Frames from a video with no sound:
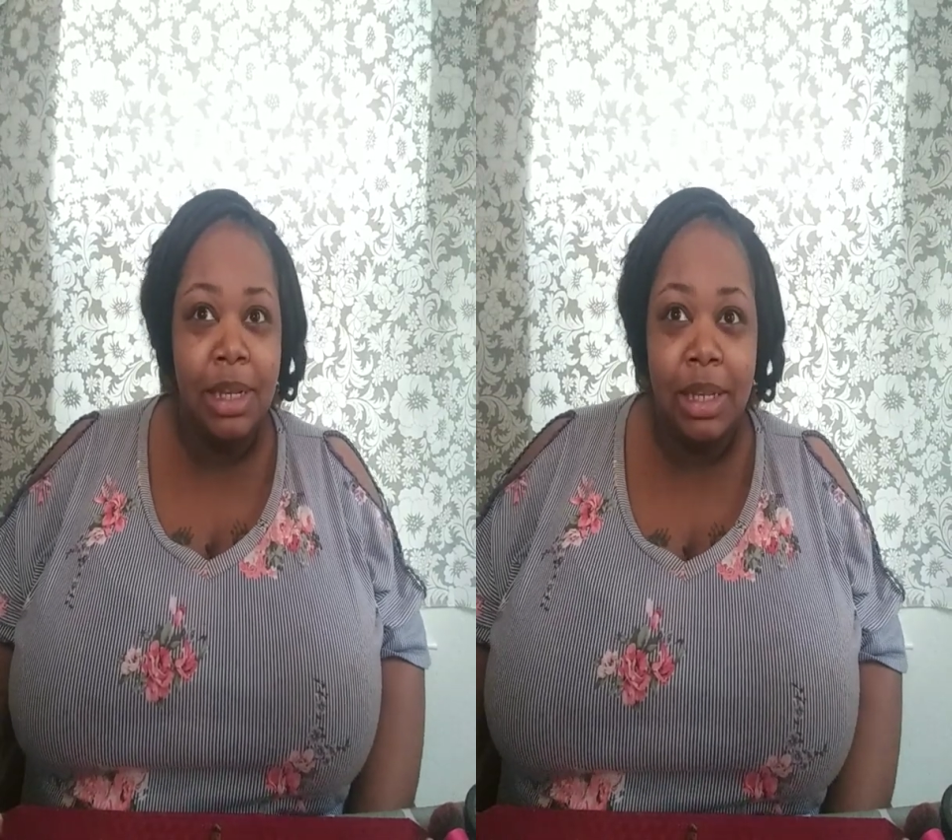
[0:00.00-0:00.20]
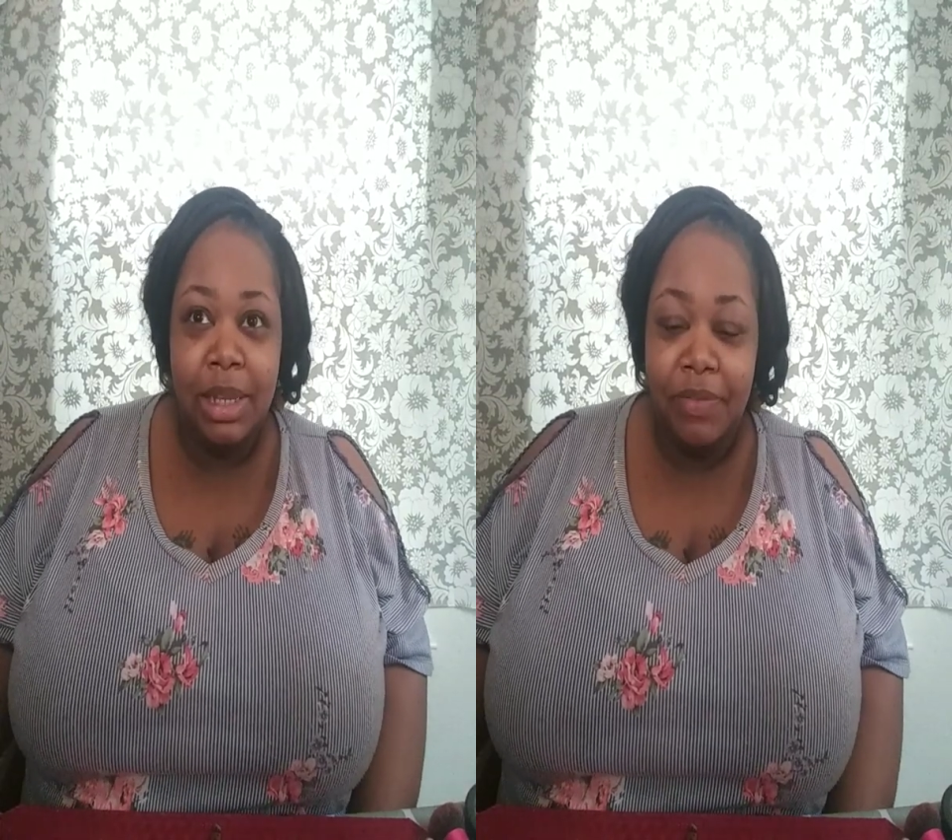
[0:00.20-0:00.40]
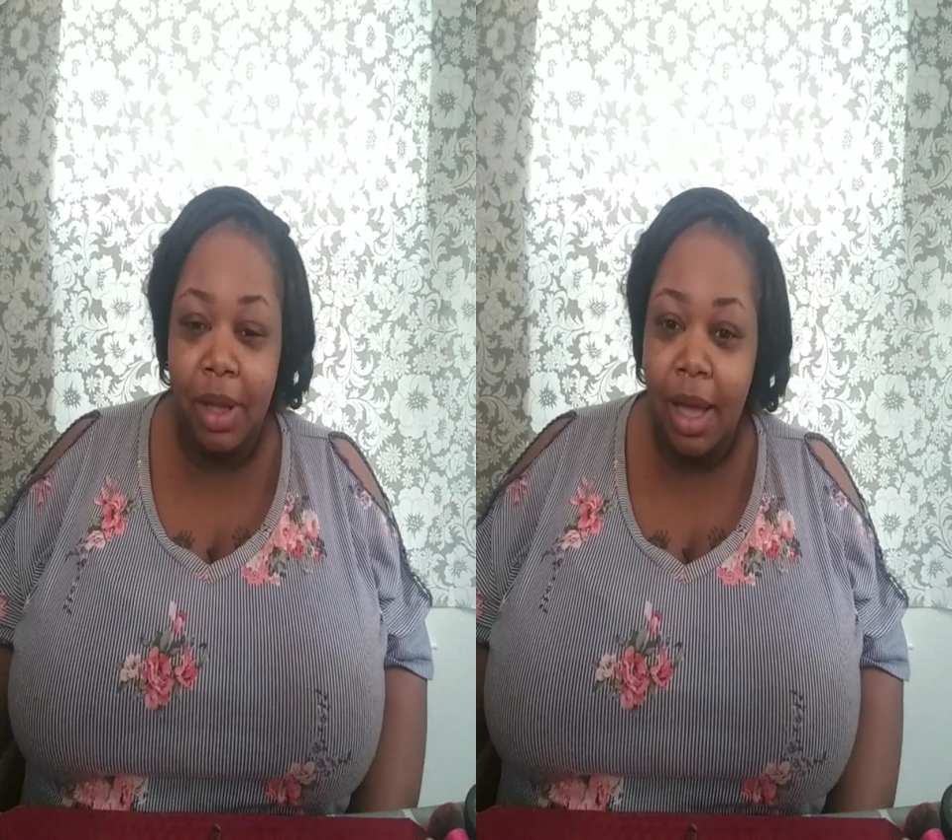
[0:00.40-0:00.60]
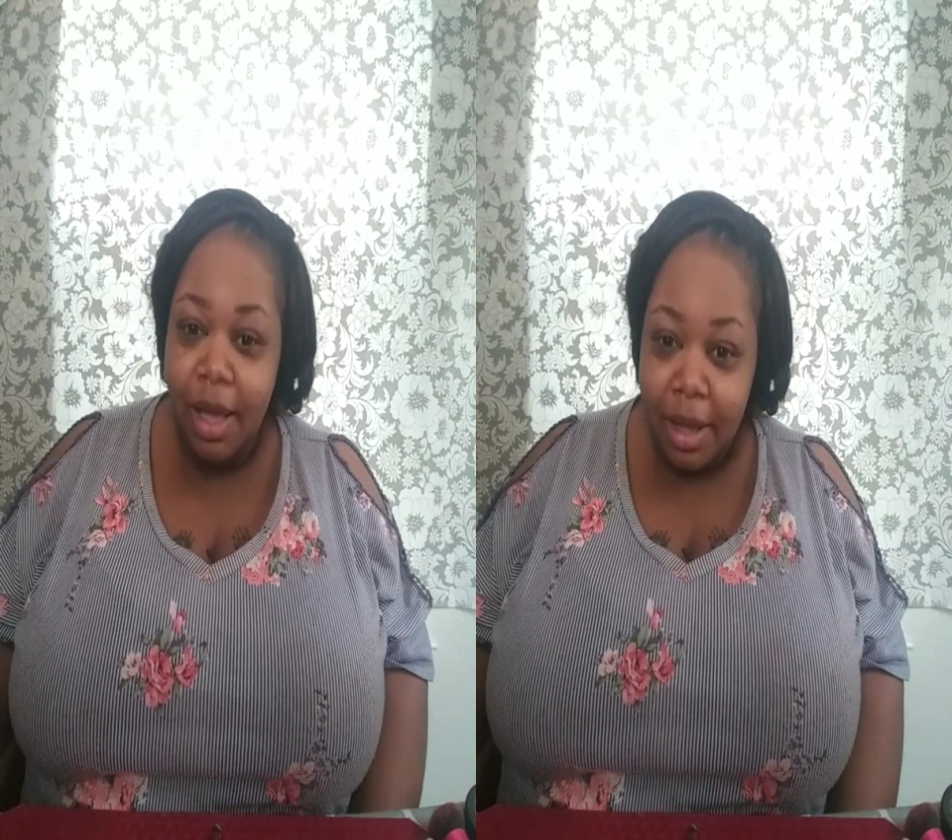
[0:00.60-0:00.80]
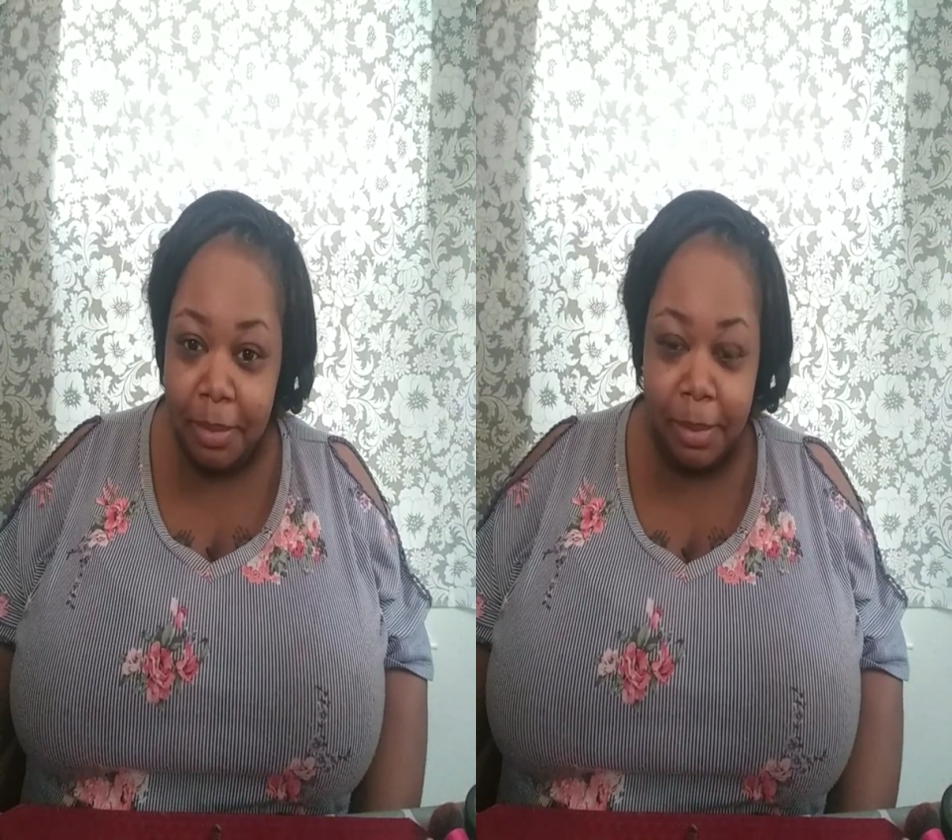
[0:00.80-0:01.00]
leave a
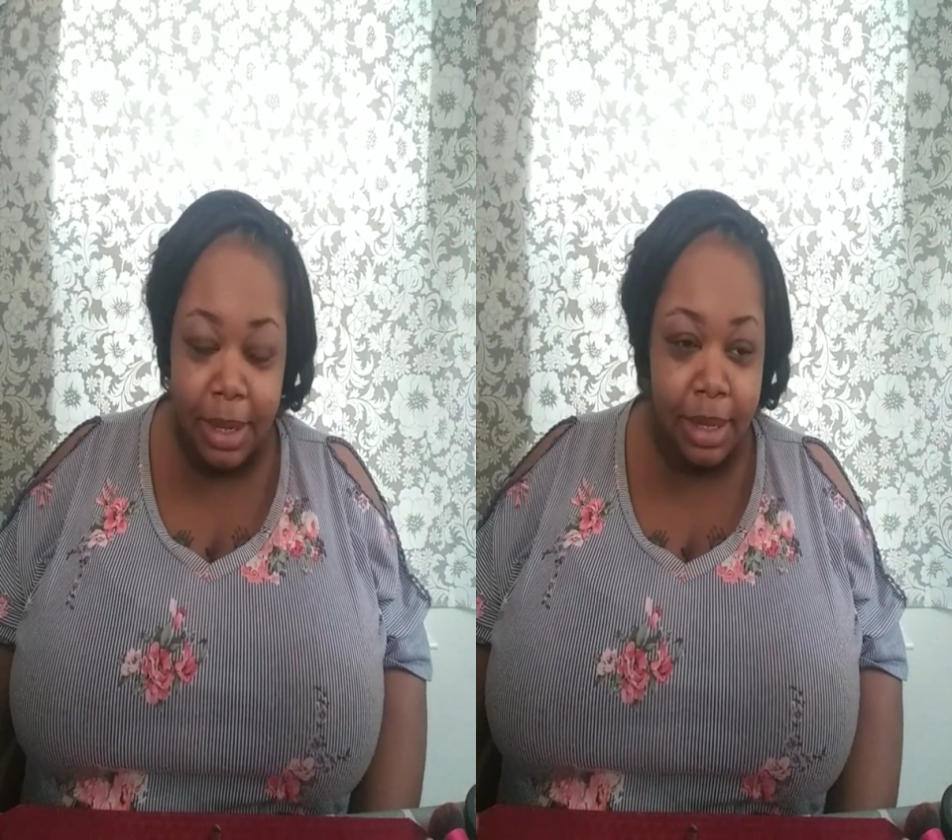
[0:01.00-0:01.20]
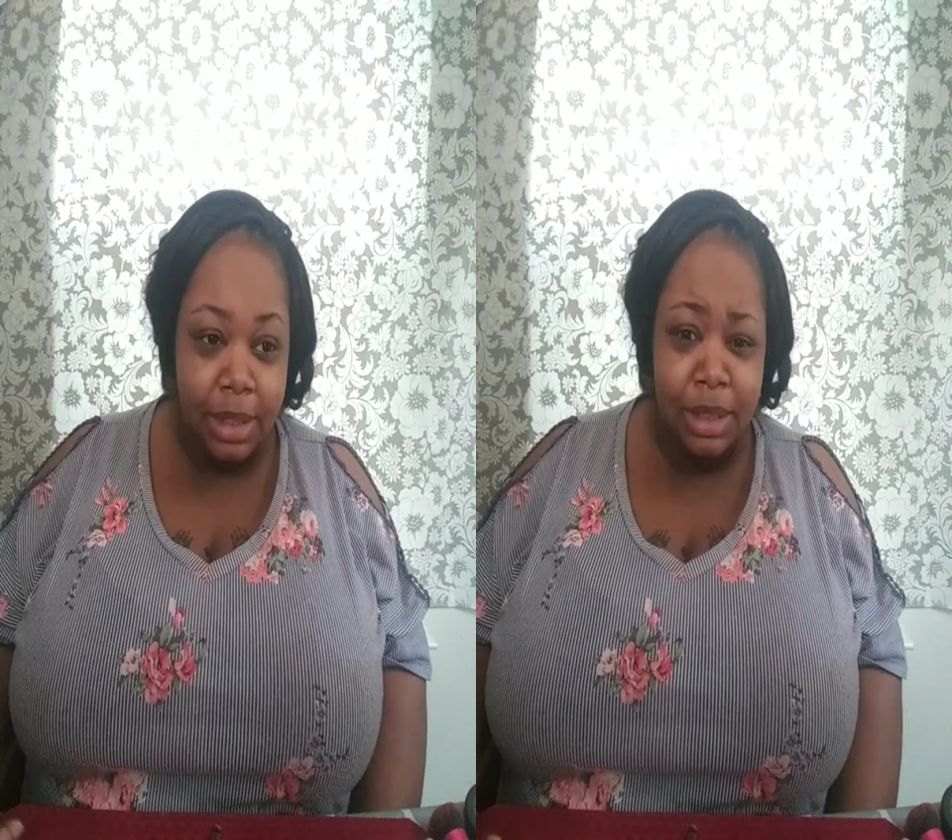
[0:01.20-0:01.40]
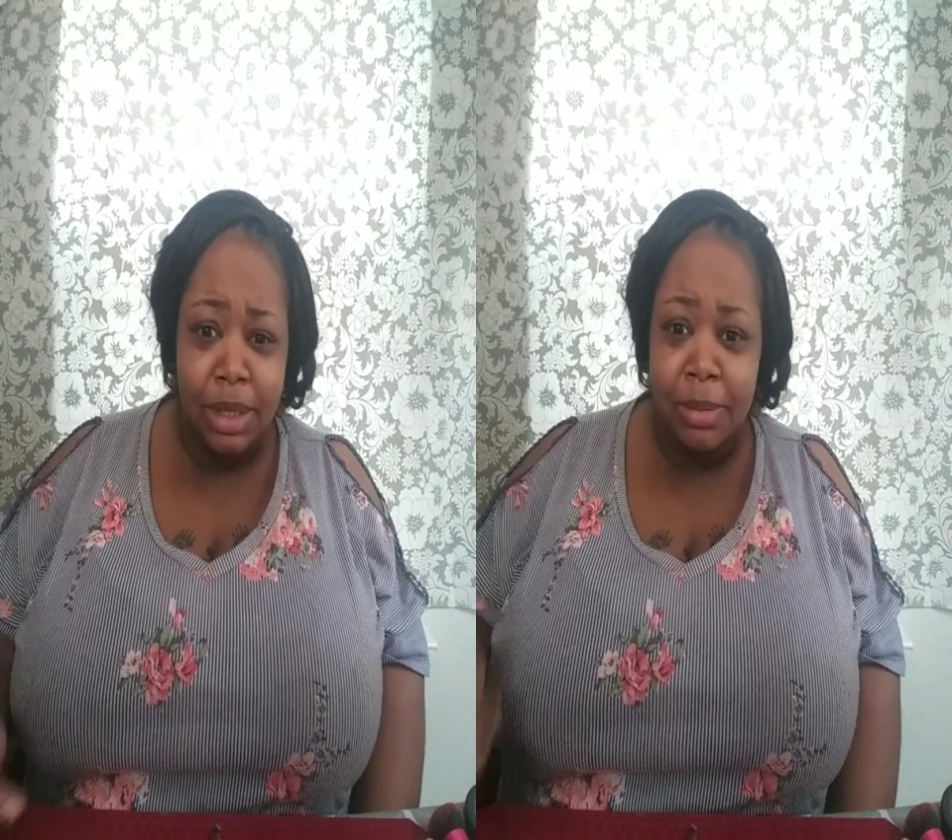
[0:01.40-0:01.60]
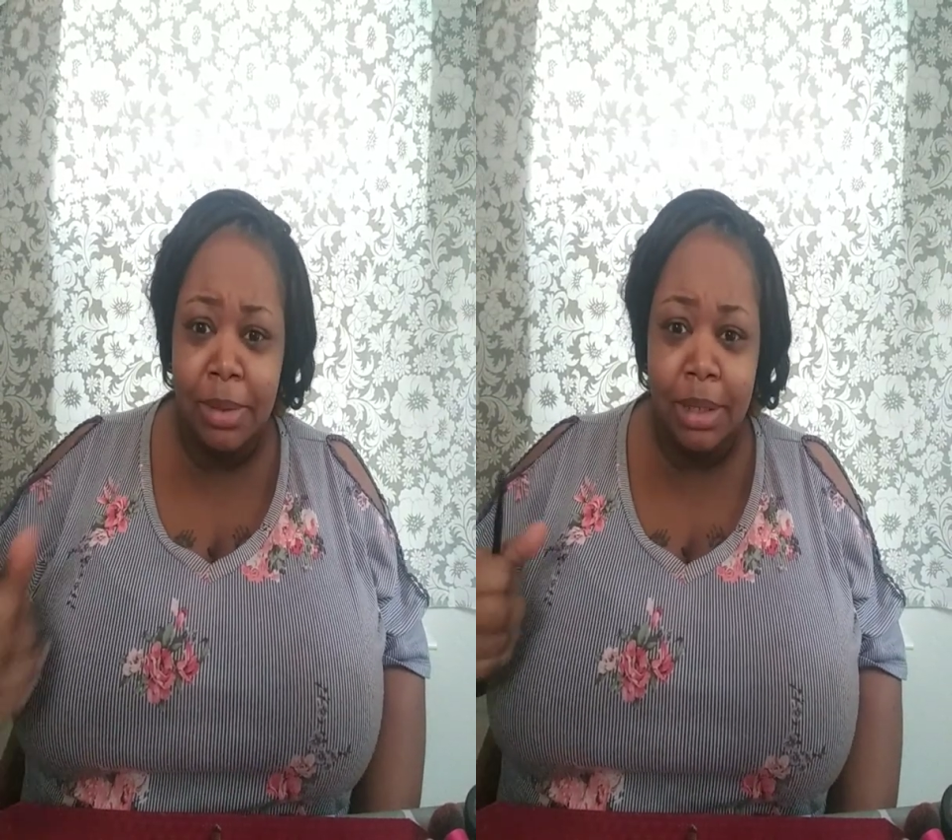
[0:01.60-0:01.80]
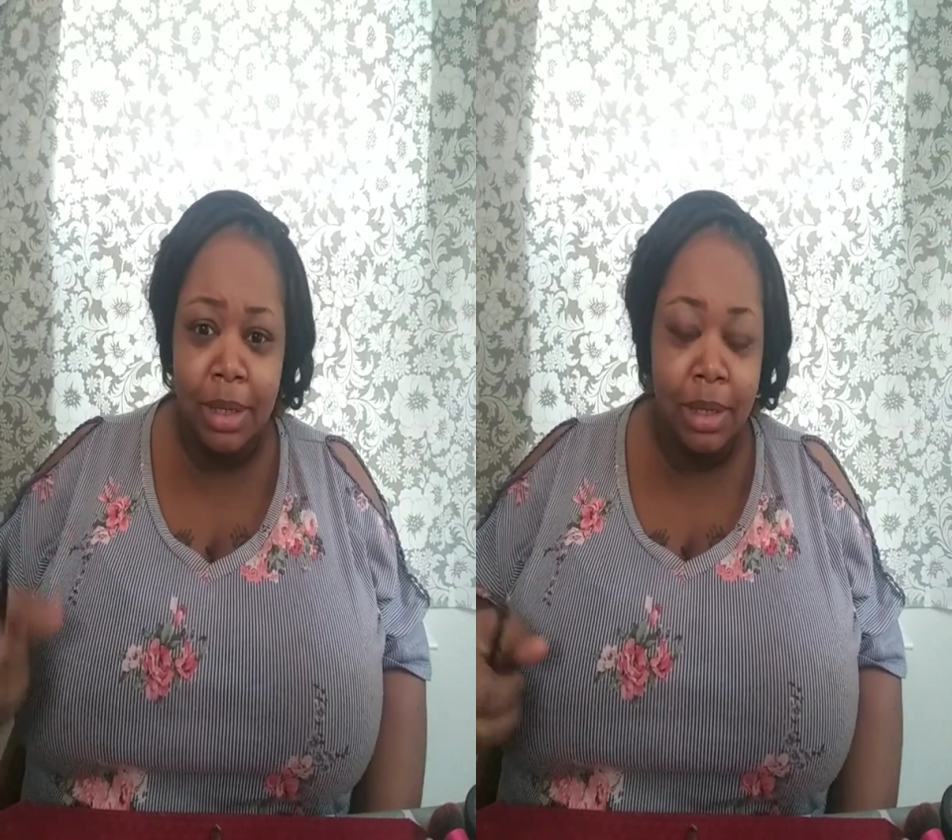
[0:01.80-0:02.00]
comment,
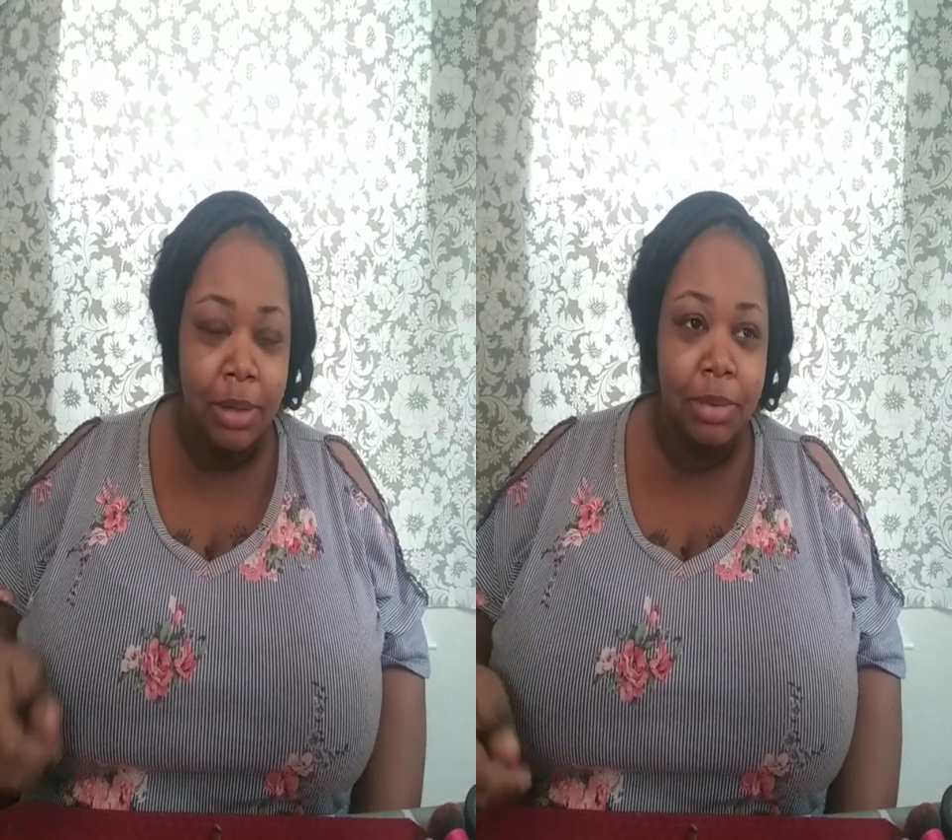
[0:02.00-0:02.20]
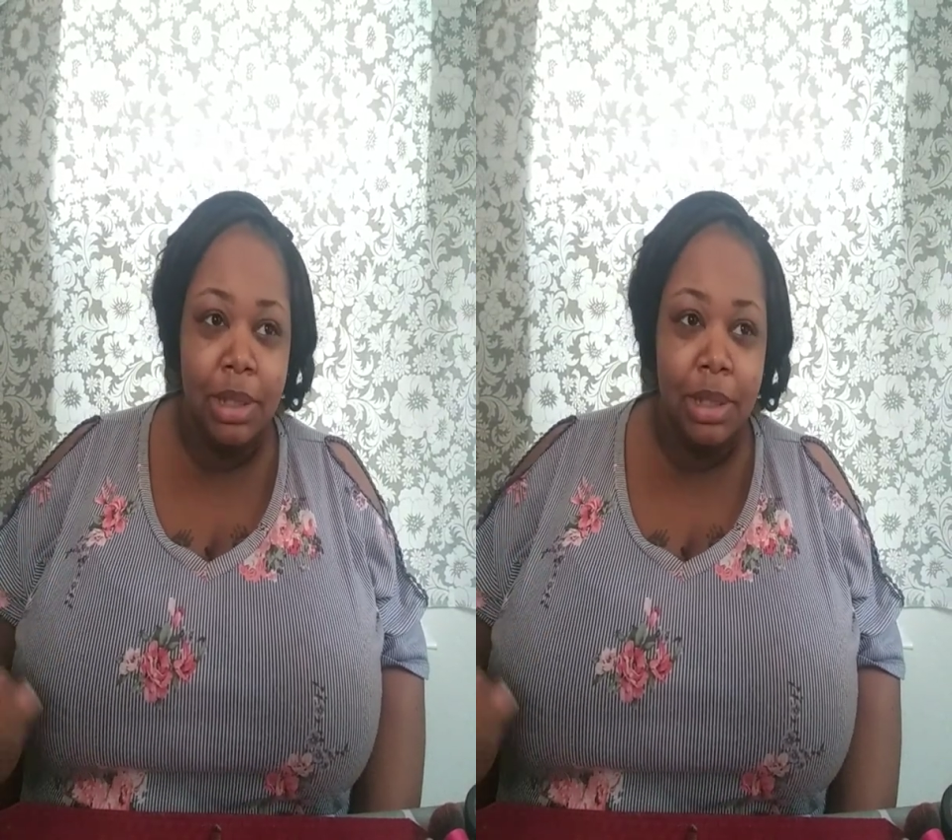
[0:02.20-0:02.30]
thumbs up,